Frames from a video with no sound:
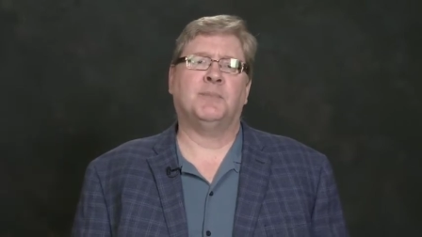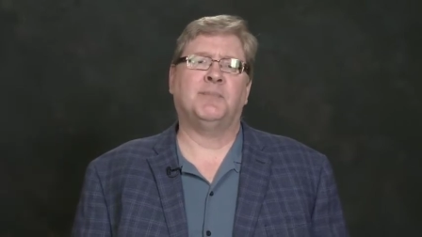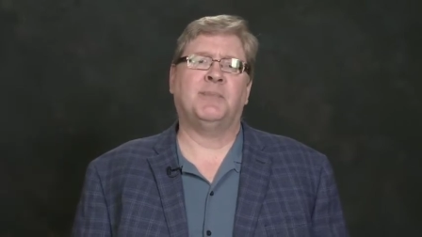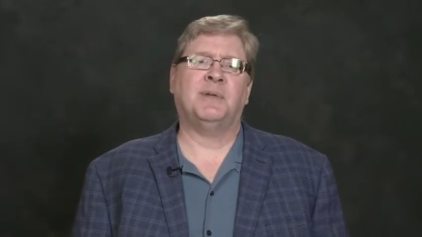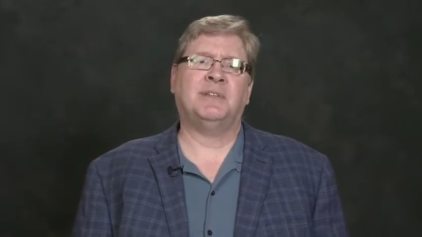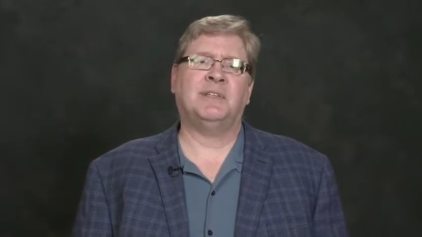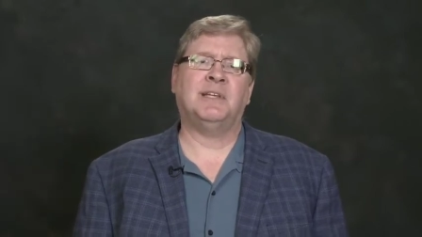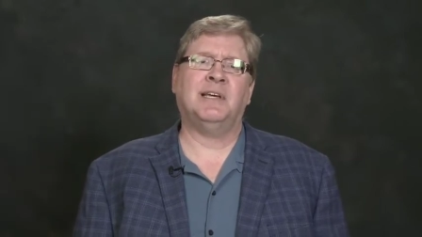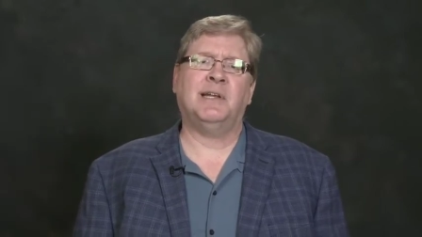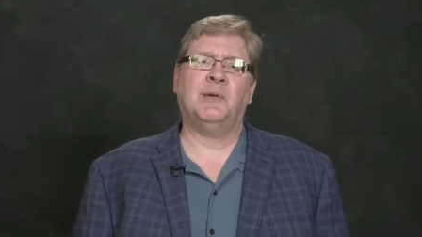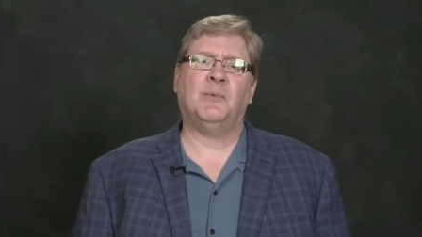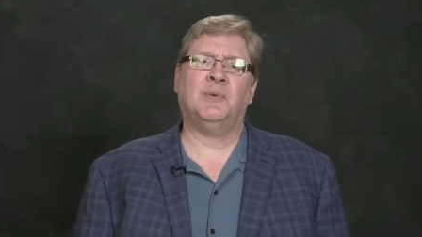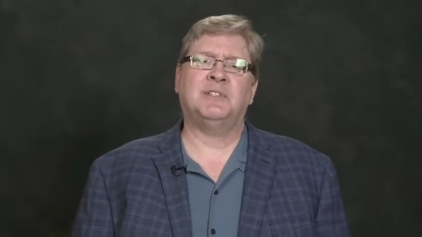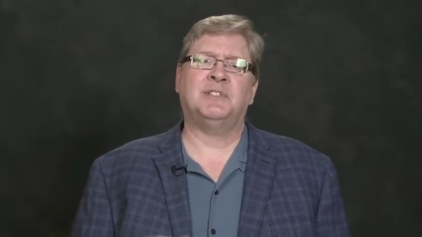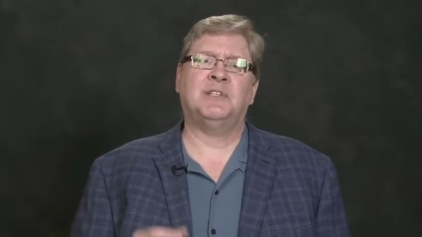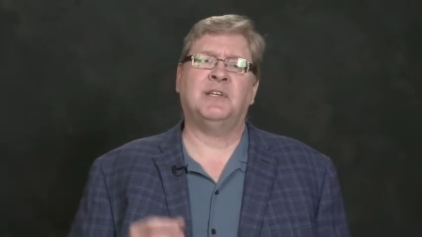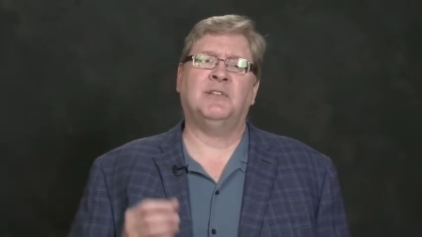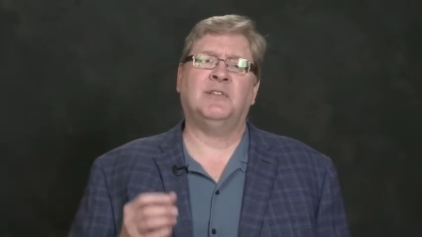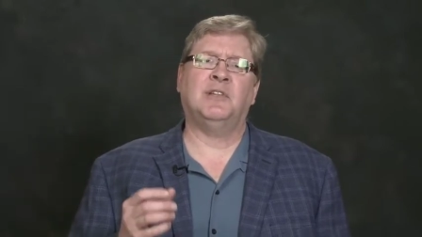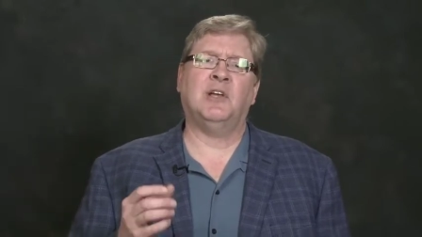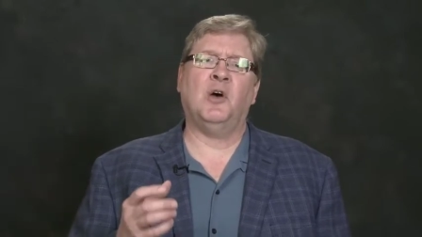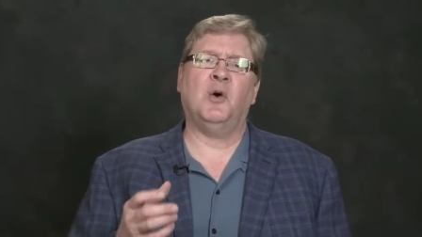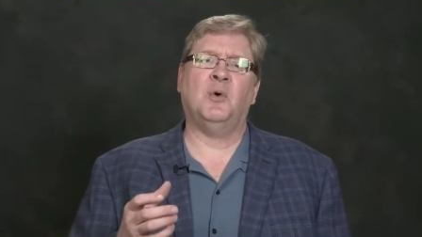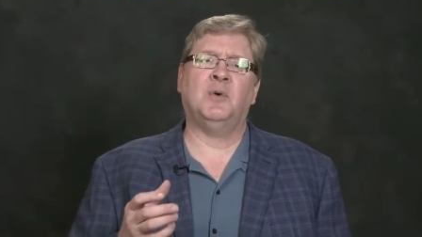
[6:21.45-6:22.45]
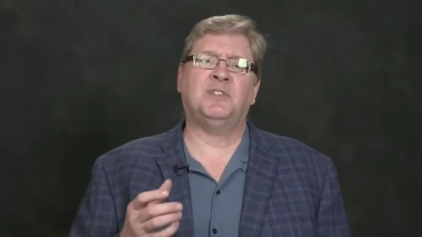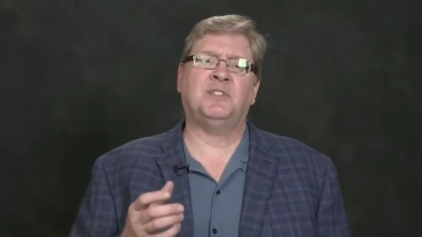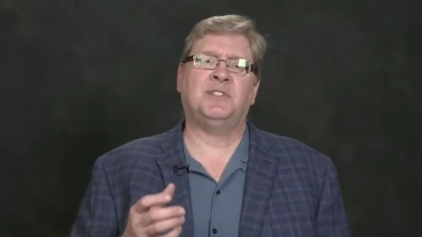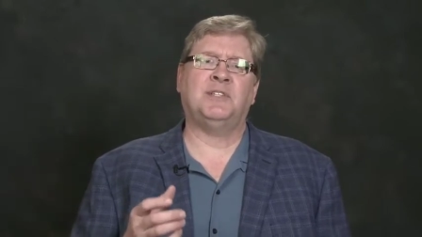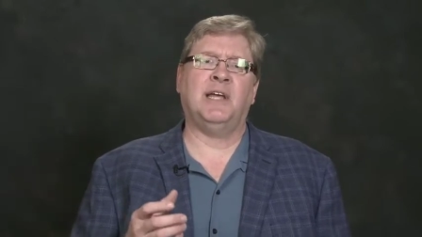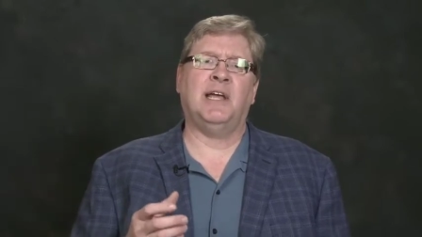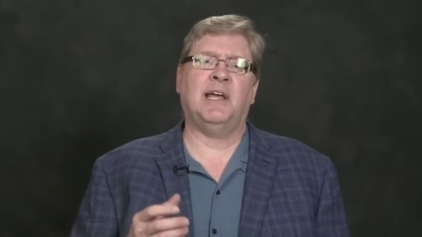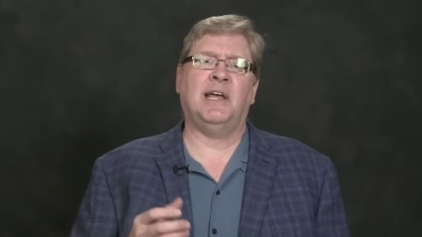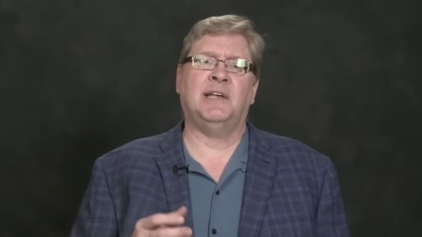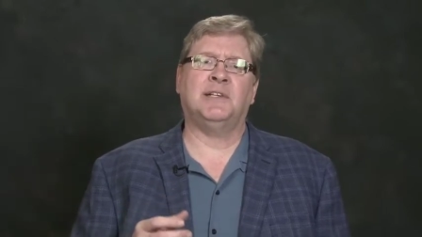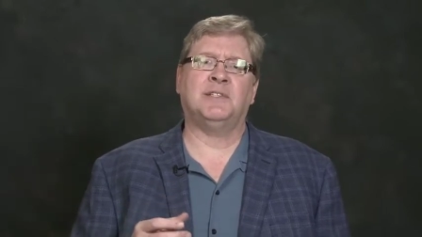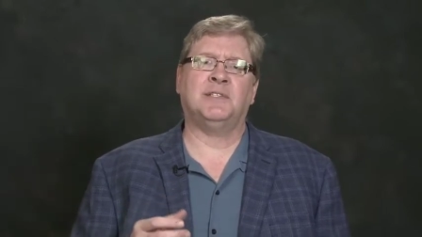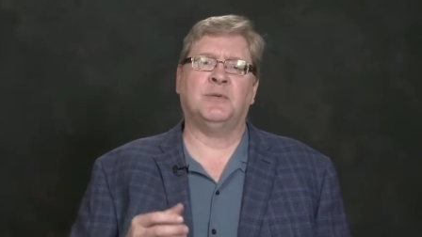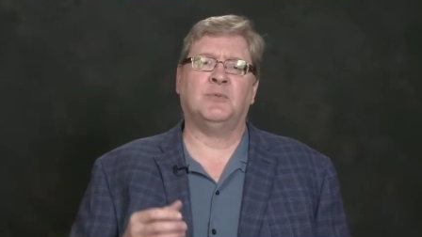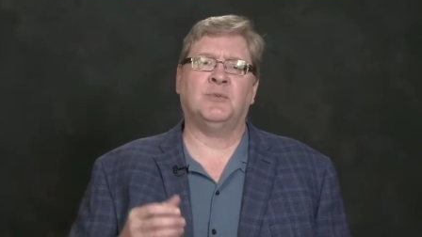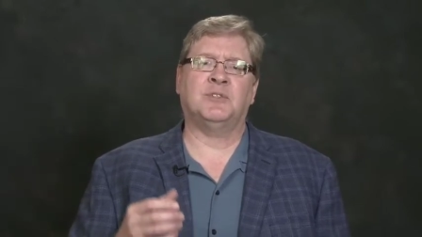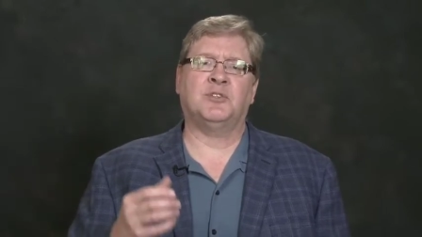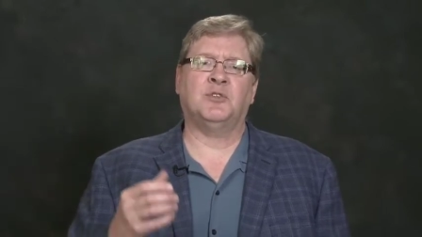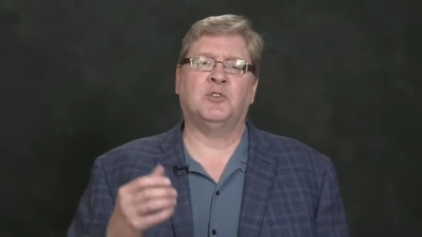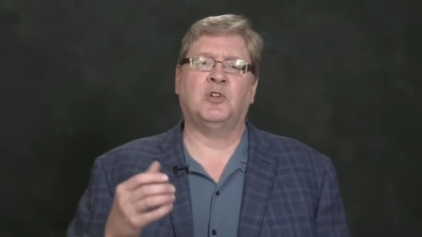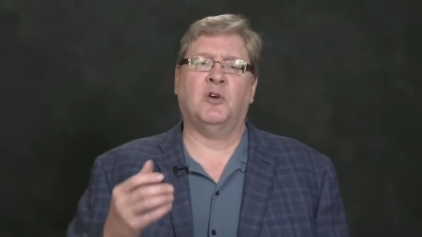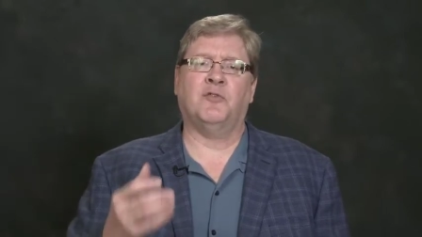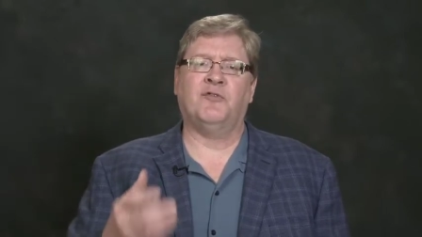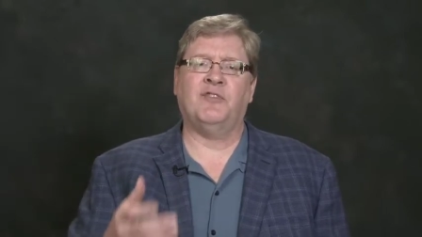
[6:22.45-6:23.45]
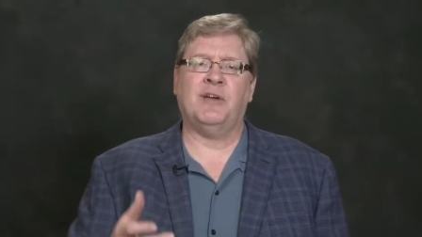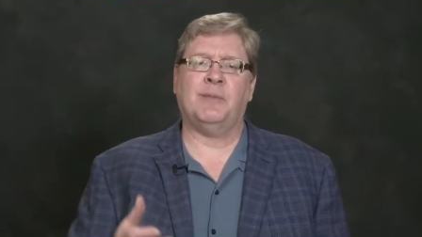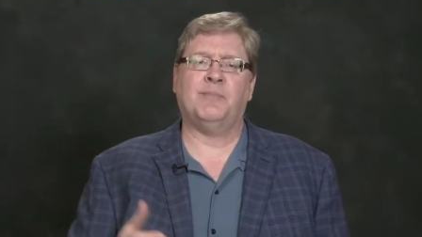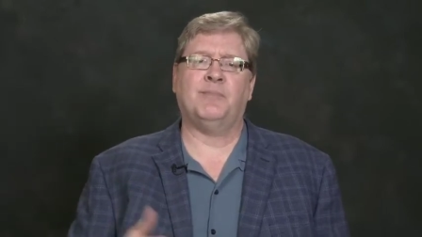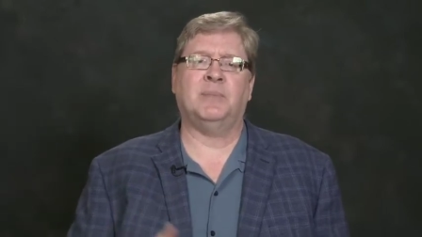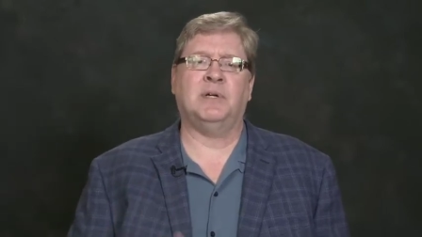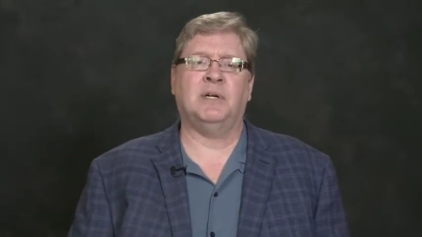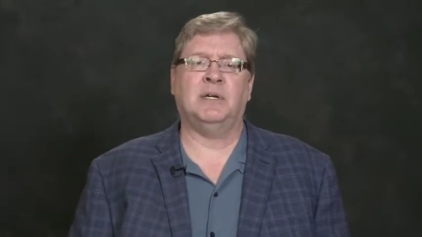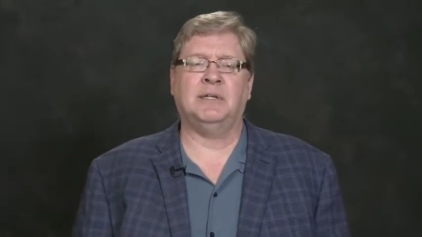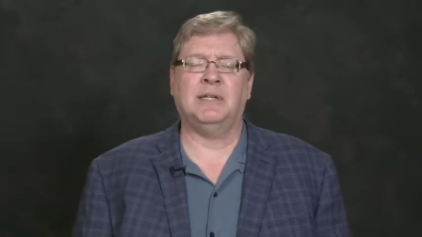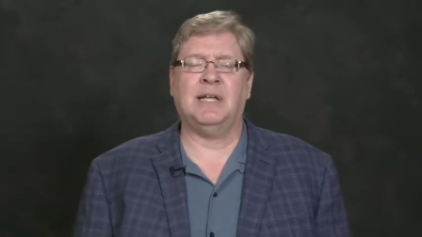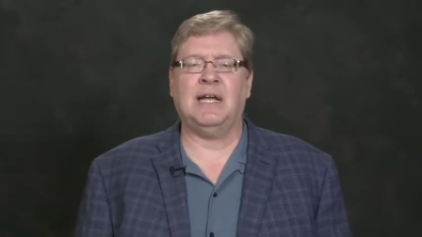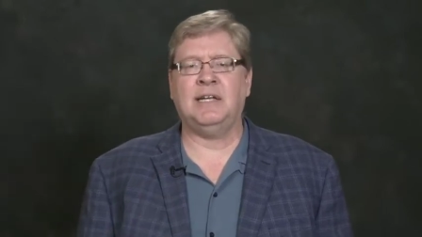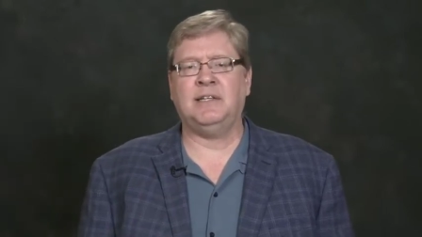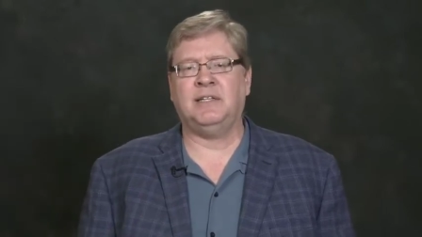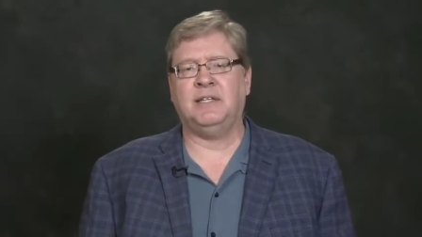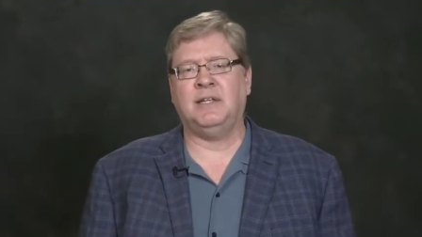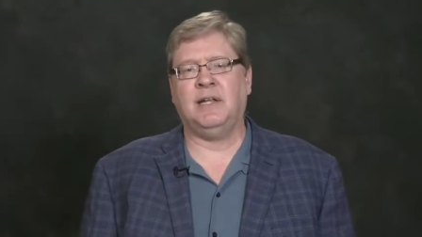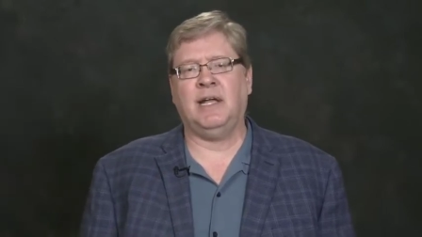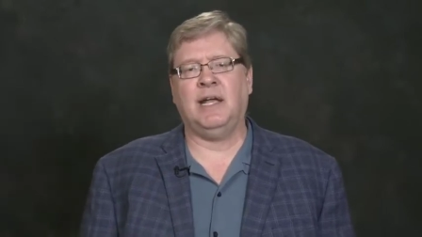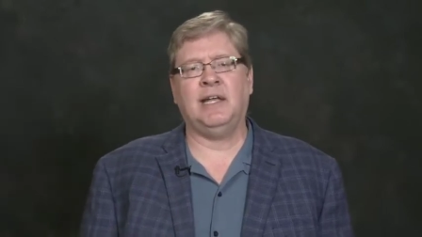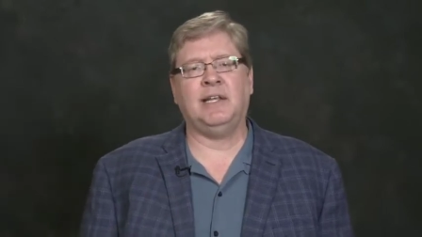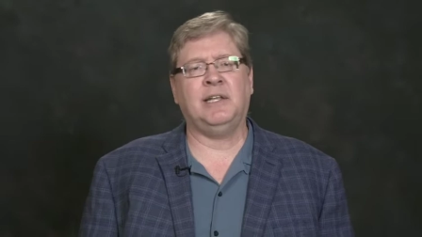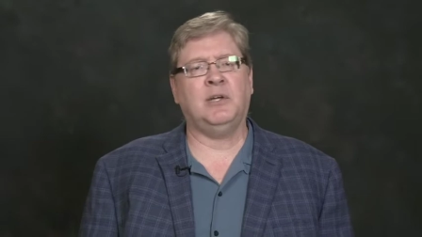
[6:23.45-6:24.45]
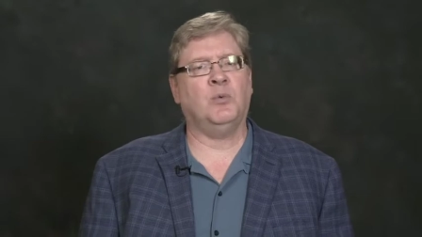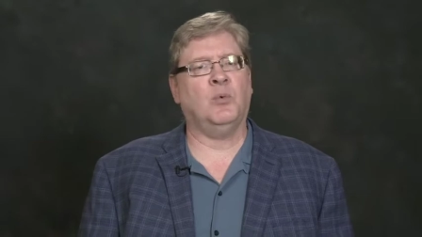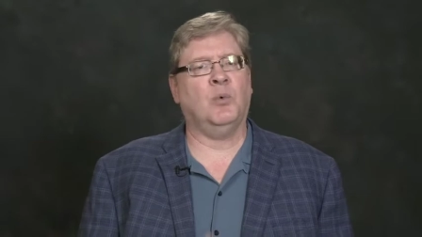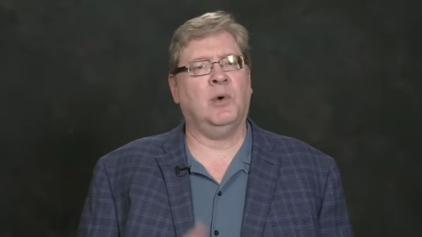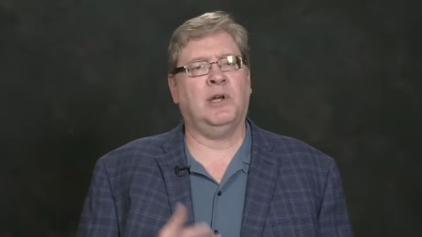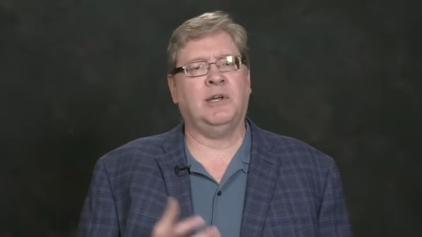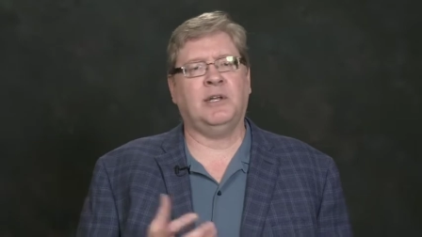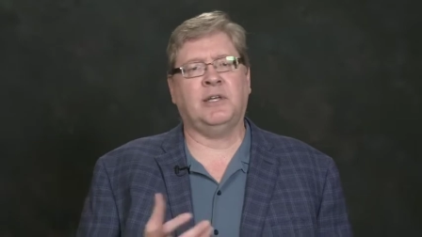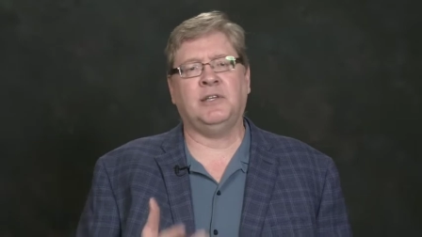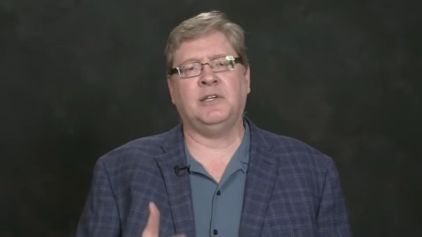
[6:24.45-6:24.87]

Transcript: But then it was in those days, it was in November 1981,